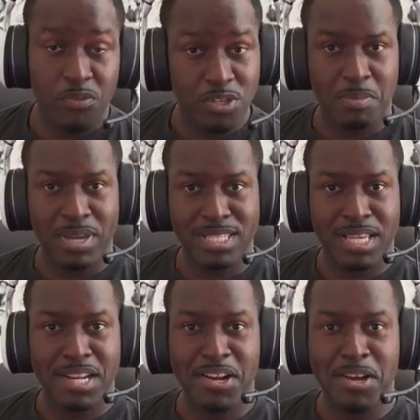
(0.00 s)
the first time I
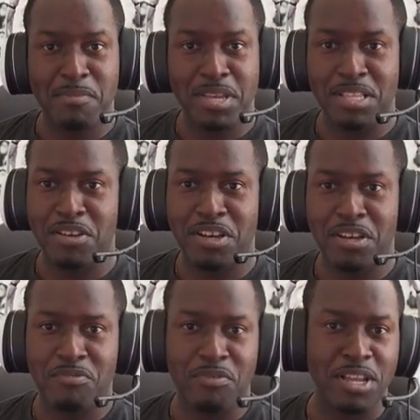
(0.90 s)
set it up and uh,
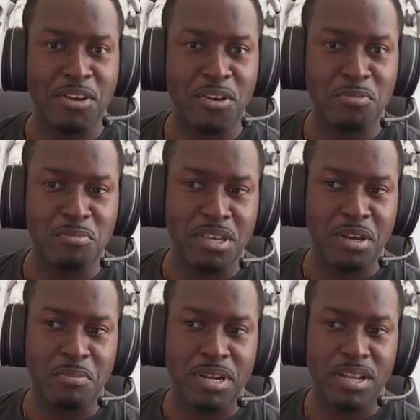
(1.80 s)
a friend called me
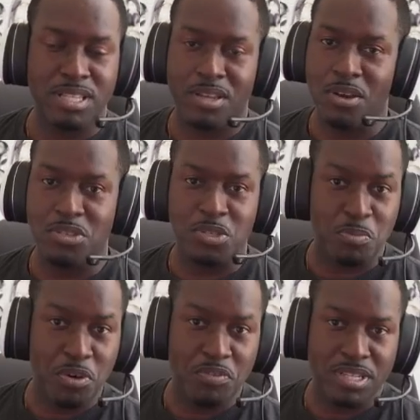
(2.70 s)
up and I was like, oh, this
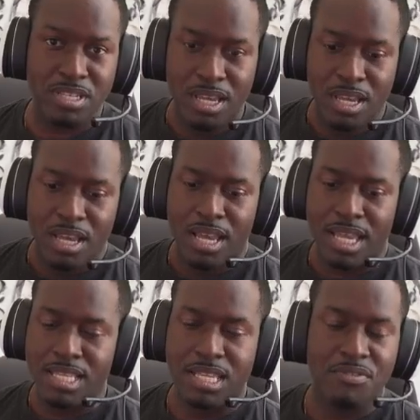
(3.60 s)
is perfect.
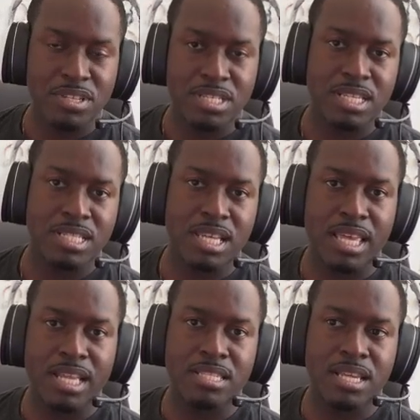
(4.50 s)
I can definitely test out
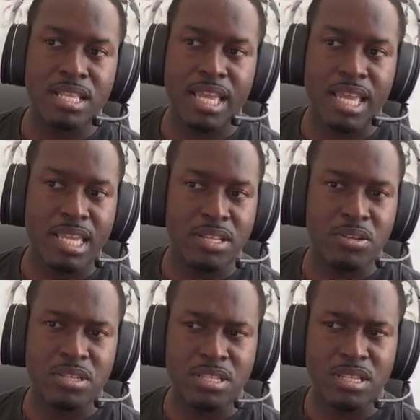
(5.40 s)
the headset. Like, you
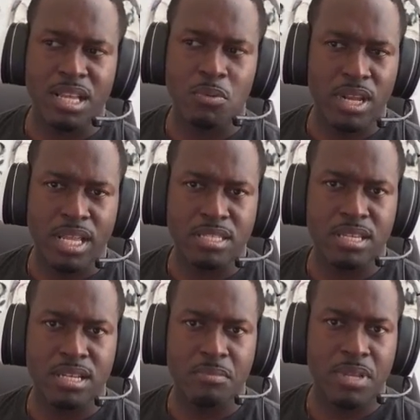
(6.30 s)
know, and they're like, what
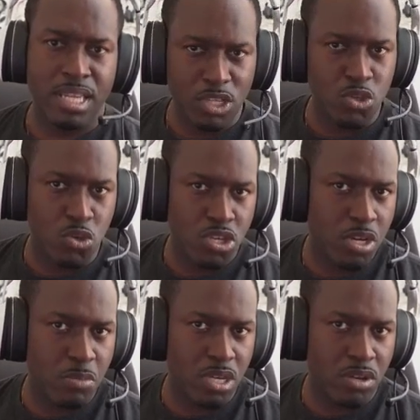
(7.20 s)
headset? I'm like, can you
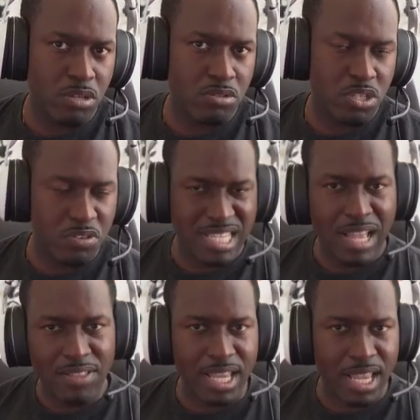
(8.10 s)
hear me? Does it
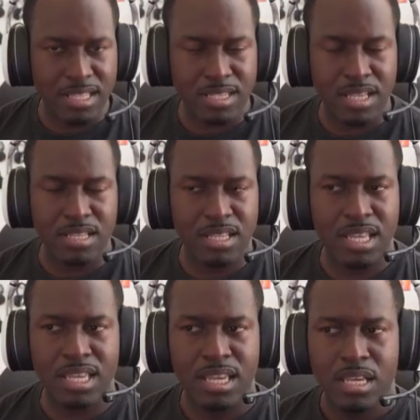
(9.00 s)
sound like a headset? They're
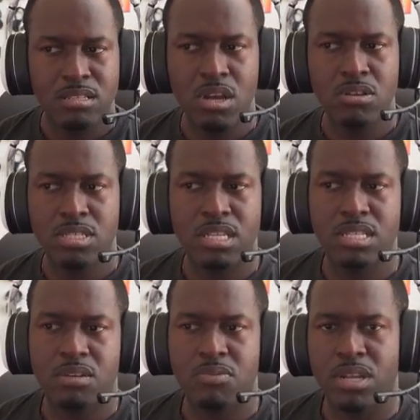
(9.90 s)
like, no, it
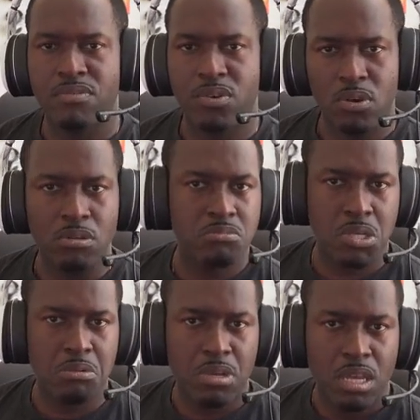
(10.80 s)
sounds like a regular phone call.
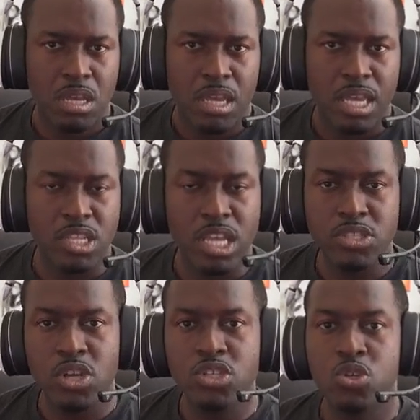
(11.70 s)
So it,
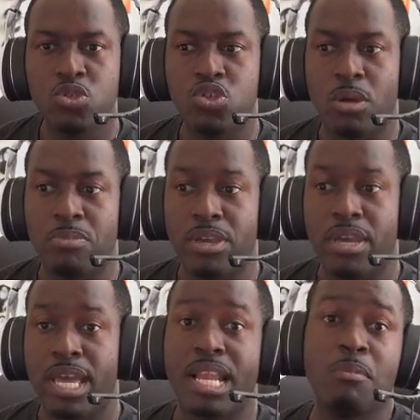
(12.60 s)
it does a good job
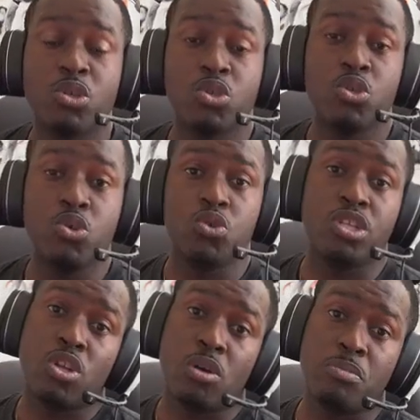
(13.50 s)
there. And I'm also
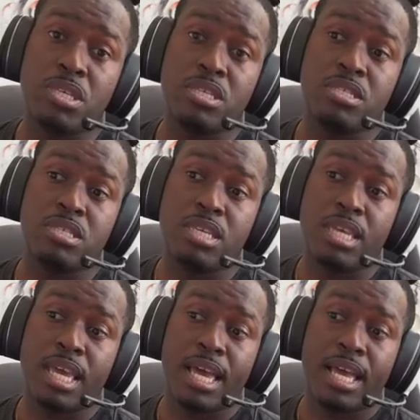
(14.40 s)
using it on
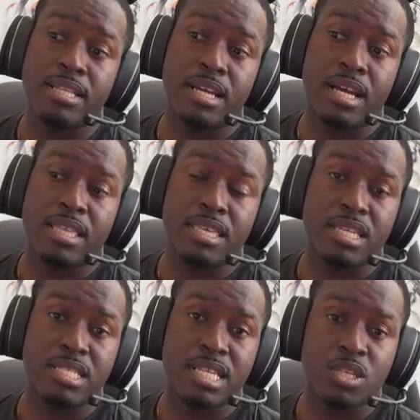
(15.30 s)
PC and uh, I
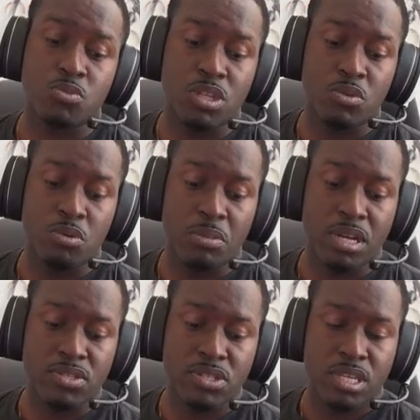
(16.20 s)
think it sounds really
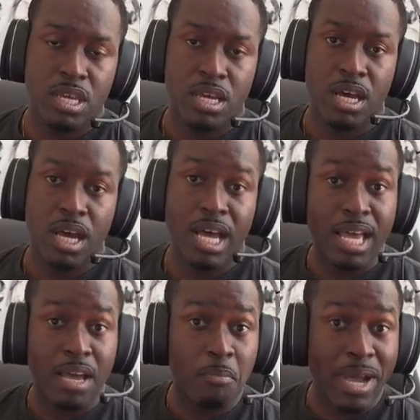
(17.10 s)
robust. Uh,
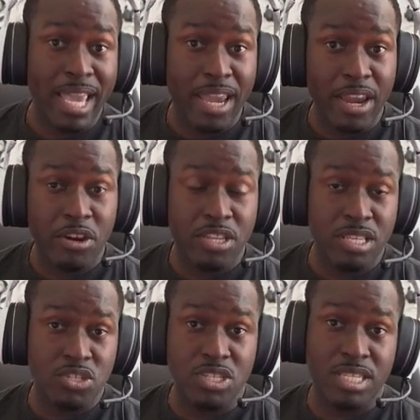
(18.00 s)
I, uh, my air
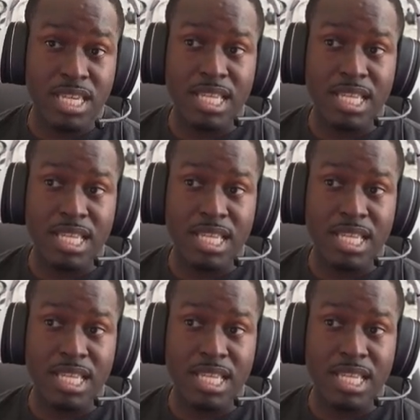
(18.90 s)
conditioner is